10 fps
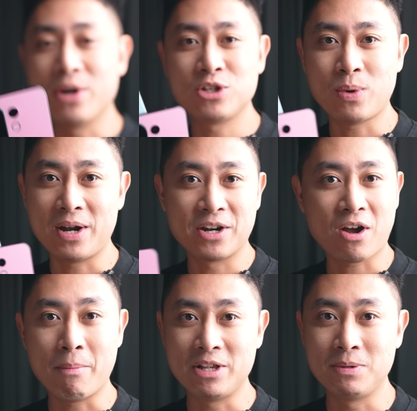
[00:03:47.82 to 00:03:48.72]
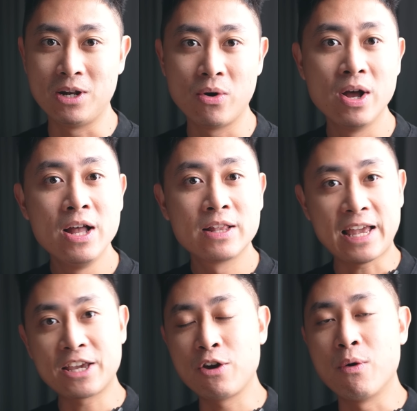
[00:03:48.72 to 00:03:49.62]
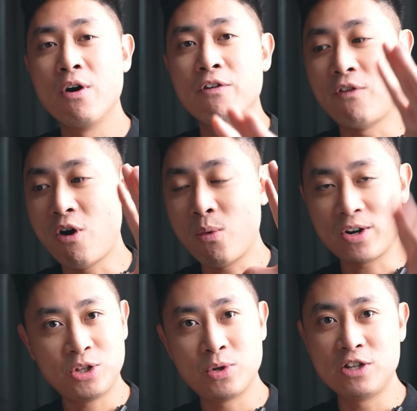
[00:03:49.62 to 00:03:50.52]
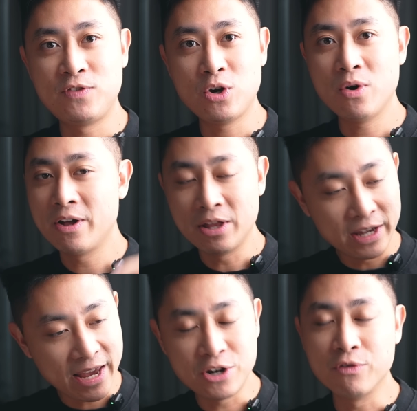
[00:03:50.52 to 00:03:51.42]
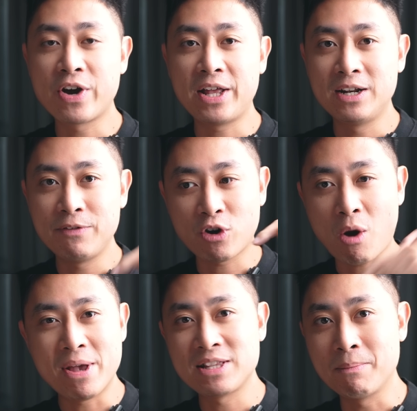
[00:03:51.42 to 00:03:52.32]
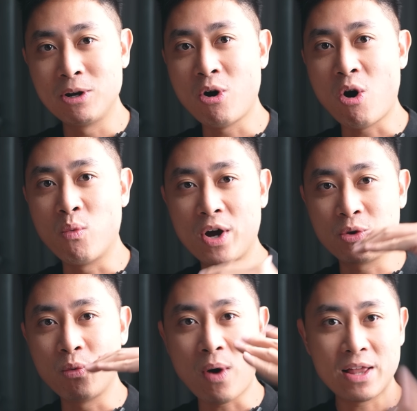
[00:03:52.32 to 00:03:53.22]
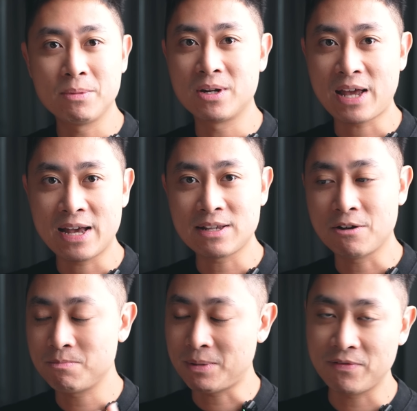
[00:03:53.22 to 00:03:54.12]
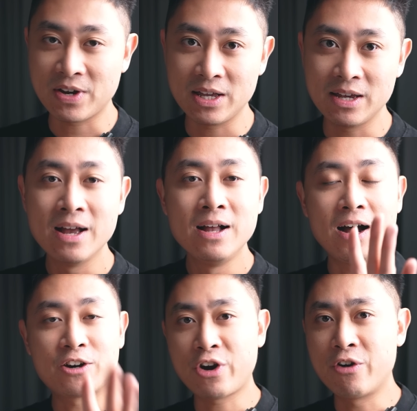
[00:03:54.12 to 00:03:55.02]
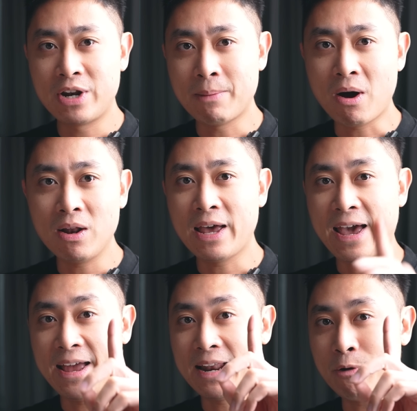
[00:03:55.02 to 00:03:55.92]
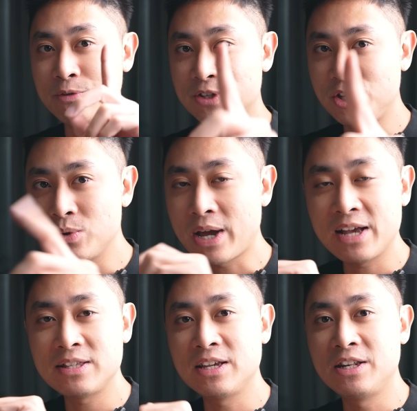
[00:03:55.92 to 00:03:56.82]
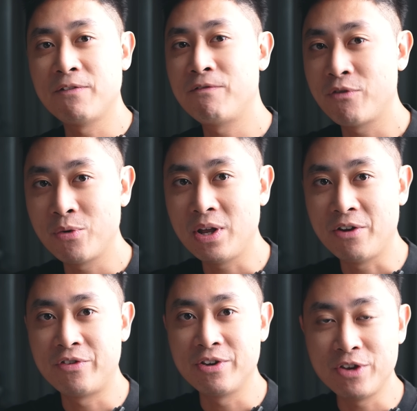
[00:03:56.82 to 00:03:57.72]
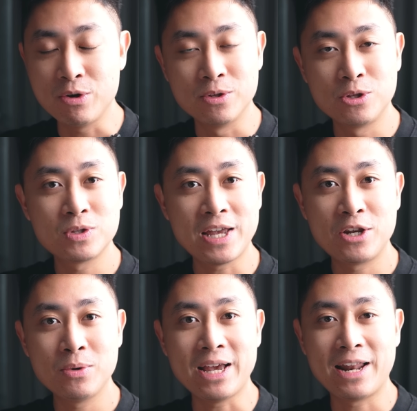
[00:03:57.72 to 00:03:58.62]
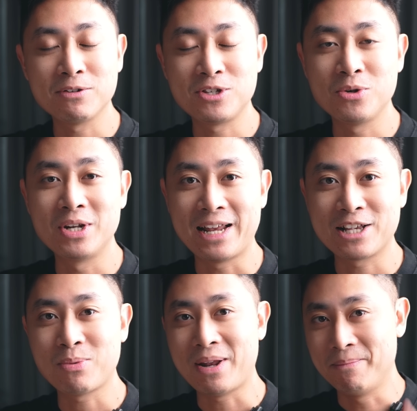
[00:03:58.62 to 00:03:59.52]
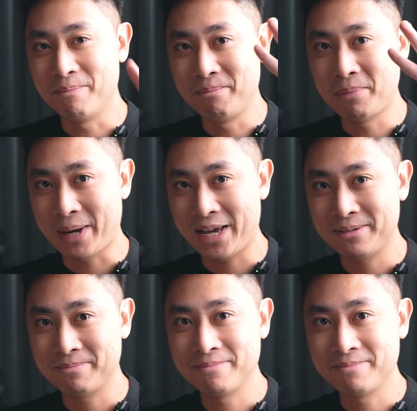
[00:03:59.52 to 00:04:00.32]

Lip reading: as well in the comments below. Thank you for watching today's video. Again, don't forget to leave your comments down below on what you want me to test out specifically. I'll try to read them all, and I'll see you guys in the full review. Do stay tuned, and I'll see you in the next one. Bye-bye.